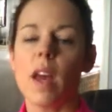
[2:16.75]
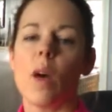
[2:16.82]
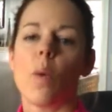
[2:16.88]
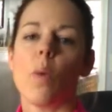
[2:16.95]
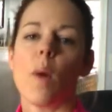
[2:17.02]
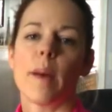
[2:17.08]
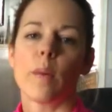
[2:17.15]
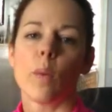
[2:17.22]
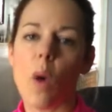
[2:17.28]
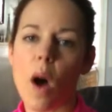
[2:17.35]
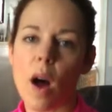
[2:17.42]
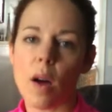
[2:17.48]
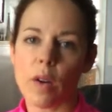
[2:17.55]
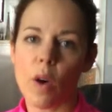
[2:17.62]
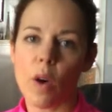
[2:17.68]
1
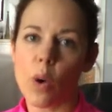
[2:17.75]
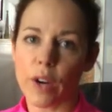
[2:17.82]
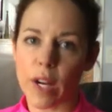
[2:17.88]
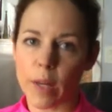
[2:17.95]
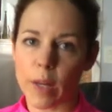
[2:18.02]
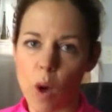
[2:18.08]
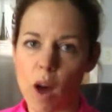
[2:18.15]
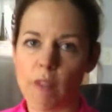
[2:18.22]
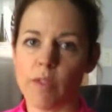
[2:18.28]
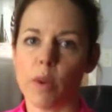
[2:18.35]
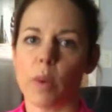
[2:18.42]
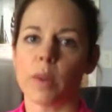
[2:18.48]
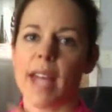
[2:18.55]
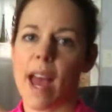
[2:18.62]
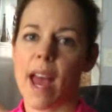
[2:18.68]
whole grain waffle
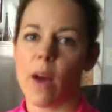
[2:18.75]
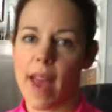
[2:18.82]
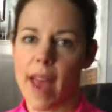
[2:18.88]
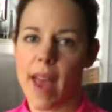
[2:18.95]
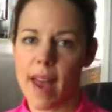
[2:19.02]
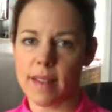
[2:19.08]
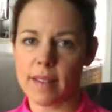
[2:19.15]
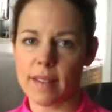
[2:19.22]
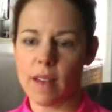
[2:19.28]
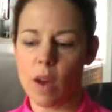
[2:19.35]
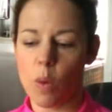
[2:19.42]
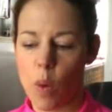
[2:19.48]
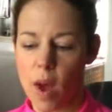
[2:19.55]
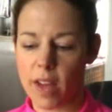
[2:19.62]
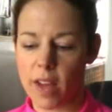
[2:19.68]
would count as
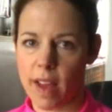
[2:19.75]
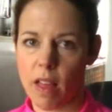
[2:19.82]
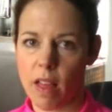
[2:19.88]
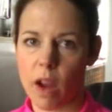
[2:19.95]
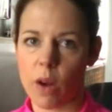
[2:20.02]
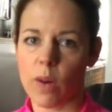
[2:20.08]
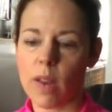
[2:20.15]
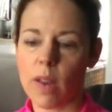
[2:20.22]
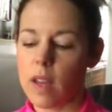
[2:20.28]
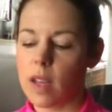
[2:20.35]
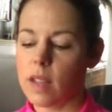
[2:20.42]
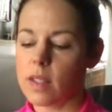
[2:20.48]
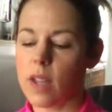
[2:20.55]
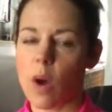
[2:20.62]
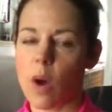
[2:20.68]
1 yellow.
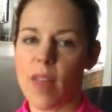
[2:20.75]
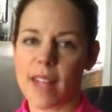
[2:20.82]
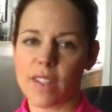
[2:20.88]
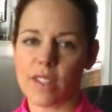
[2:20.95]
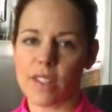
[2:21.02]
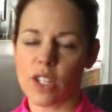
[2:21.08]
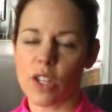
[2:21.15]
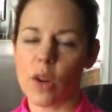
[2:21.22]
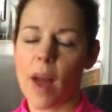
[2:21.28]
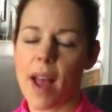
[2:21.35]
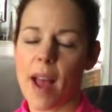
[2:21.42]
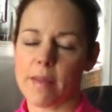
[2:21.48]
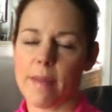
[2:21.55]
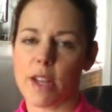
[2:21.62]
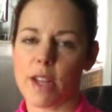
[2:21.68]
So you don't
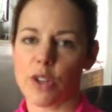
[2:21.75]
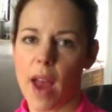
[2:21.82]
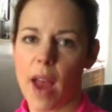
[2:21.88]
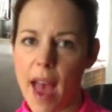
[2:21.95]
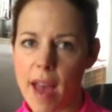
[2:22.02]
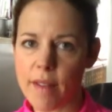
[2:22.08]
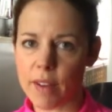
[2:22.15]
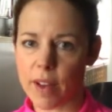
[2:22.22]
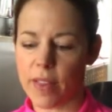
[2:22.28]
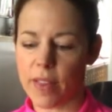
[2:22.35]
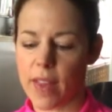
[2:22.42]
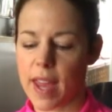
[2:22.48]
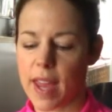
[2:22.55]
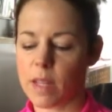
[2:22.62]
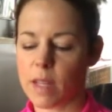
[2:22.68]
have to measure
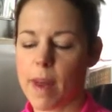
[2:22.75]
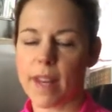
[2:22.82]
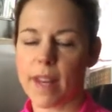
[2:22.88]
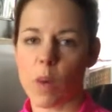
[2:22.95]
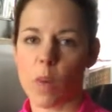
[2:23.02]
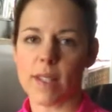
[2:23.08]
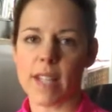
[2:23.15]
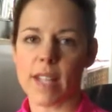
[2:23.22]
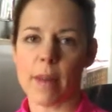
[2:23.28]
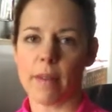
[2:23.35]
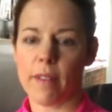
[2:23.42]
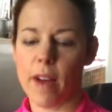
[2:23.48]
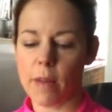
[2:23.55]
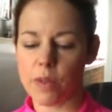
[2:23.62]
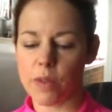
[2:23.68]
everything depending on what type
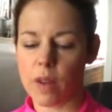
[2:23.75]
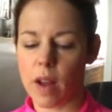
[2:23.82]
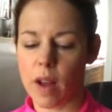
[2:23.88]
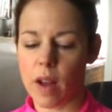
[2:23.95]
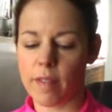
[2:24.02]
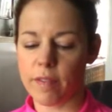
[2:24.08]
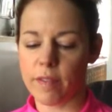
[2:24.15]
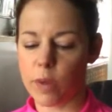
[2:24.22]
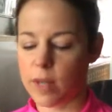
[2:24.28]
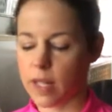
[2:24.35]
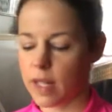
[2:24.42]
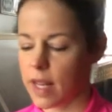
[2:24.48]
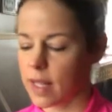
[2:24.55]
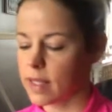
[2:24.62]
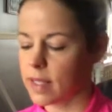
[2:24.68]
of food it
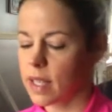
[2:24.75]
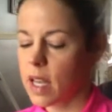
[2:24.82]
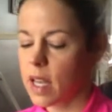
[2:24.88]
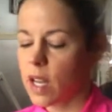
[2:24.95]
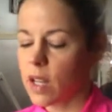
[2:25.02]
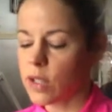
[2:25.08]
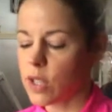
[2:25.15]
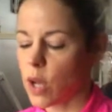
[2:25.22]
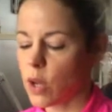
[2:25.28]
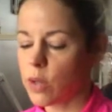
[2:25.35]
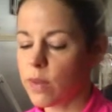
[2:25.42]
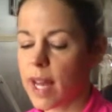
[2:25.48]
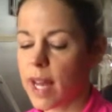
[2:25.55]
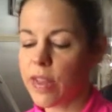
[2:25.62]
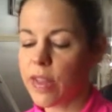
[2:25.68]
is. So you
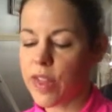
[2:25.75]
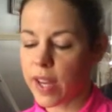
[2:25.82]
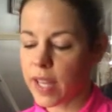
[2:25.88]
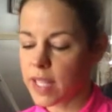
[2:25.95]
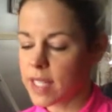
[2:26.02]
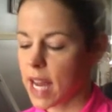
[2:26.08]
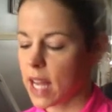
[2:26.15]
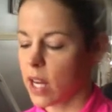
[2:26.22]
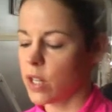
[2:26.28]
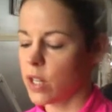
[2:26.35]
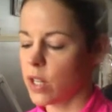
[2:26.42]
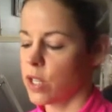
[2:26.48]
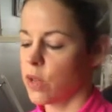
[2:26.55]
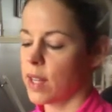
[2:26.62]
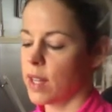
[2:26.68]
get the
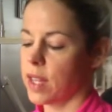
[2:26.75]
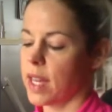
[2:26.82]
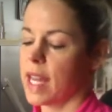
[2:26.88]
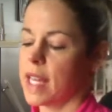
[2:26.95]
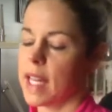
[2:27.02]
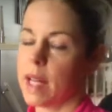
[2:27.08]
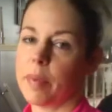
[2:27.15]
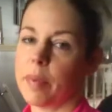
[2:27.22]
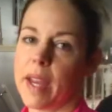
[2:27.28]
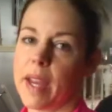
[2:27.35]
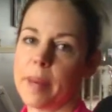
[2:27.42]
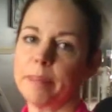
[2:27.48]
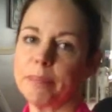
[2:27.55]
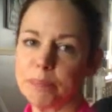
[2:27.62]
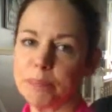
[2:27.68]
containers, you get the eating plan.